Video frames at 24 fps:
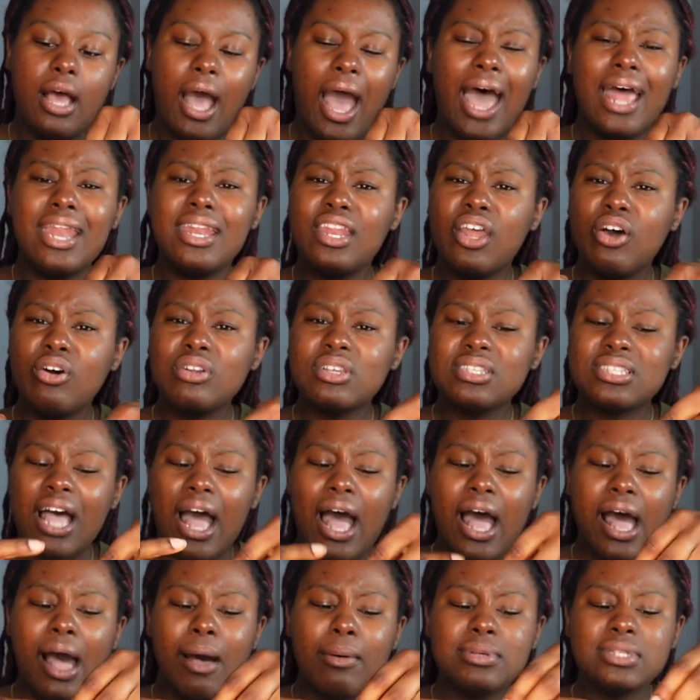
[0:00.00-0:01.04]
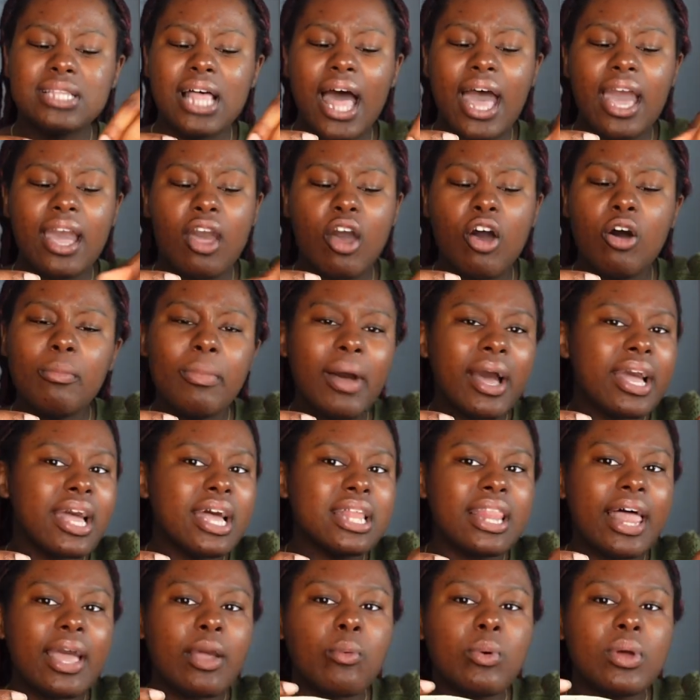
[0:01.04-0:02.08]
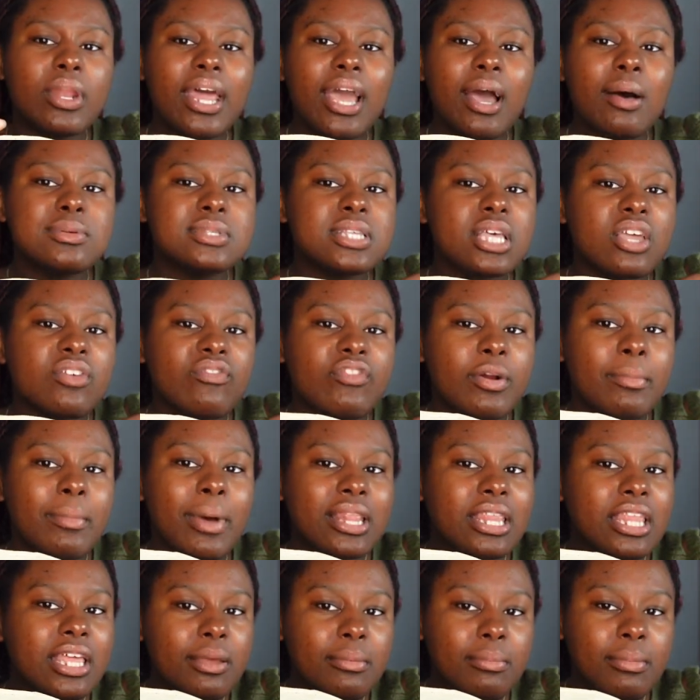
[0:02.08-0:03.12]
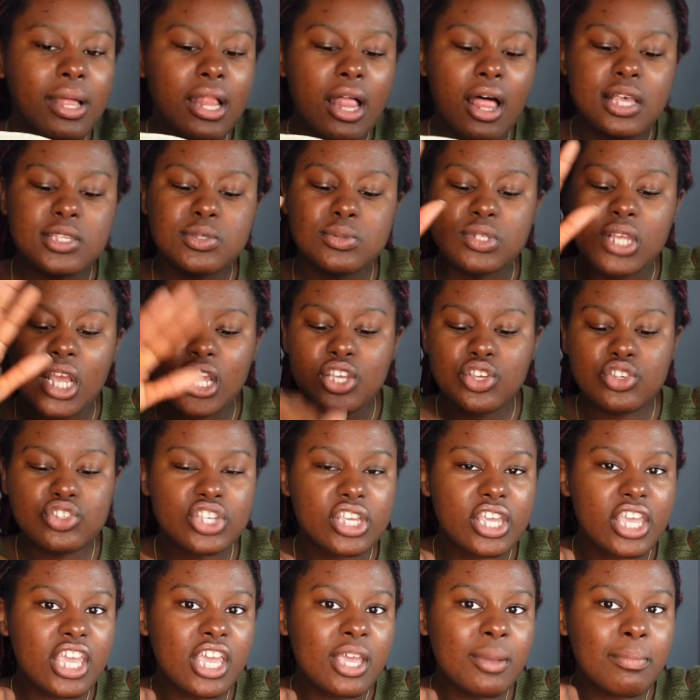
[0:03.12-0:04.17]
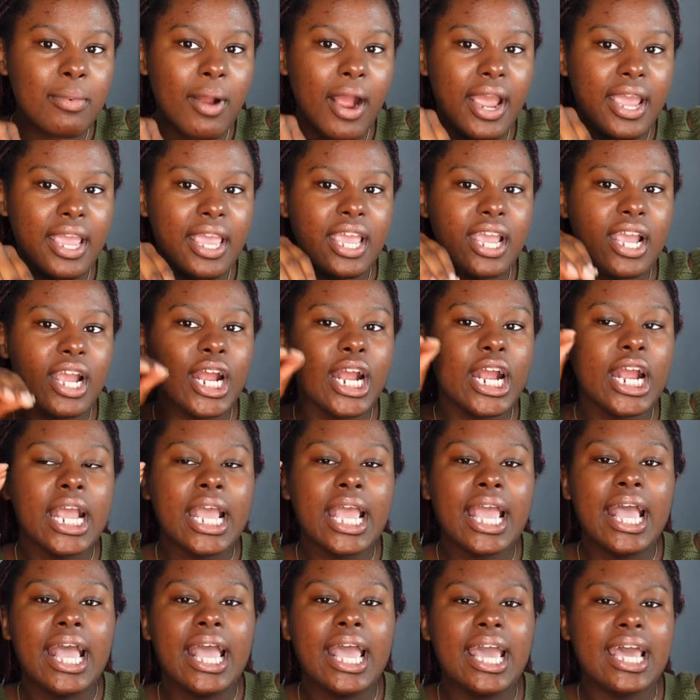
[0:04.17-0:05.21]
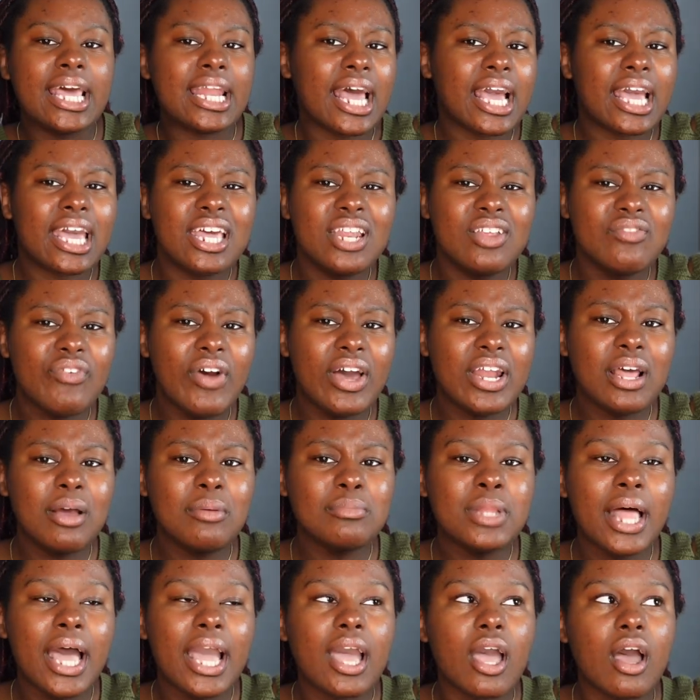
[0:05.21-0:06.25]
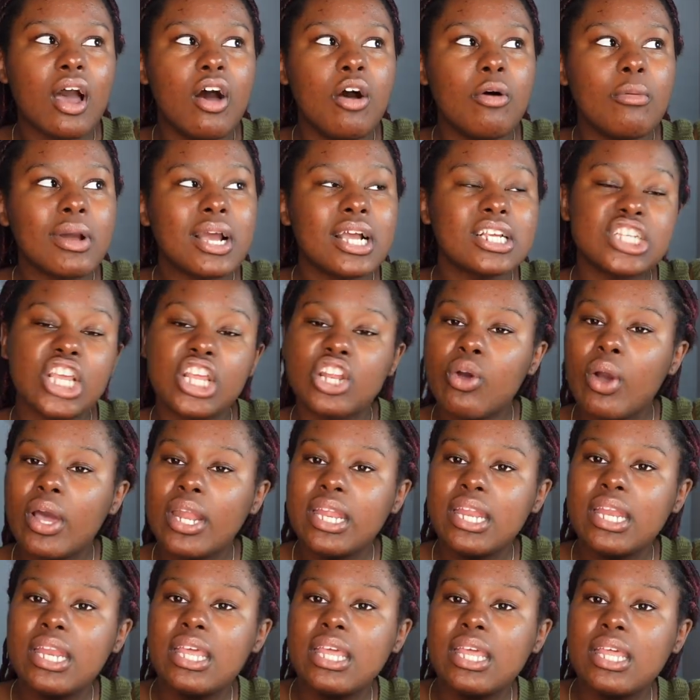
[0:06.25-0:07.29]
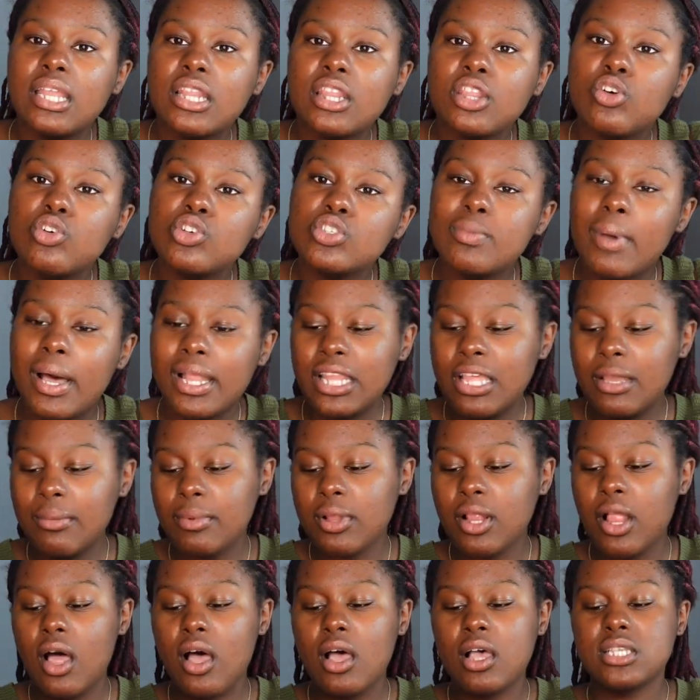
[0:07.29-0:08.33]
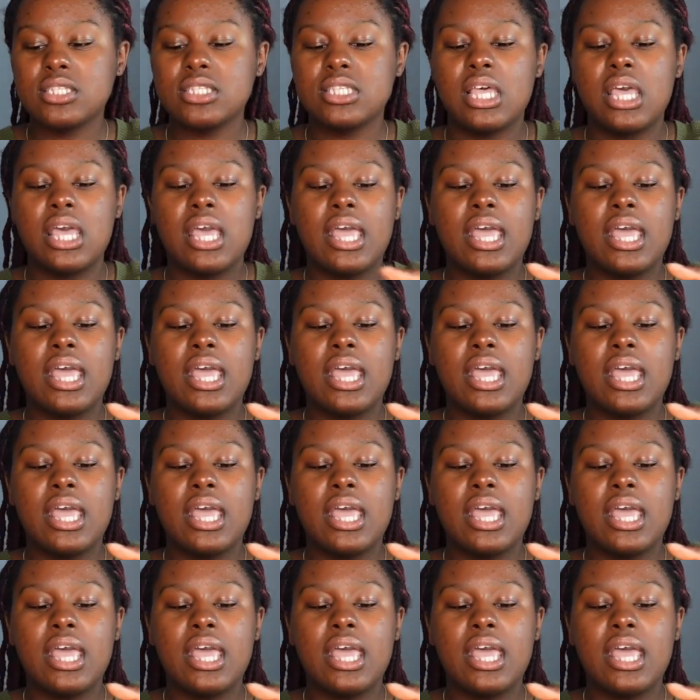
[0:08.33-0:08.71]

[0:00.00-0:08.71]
I noticed, I was like, oh my God, like one day I was looking for my lip gloss, which I usually keep right here, and I couldn't find it. I'm like, oh my gosh, I know I didn't lose my lip gloss.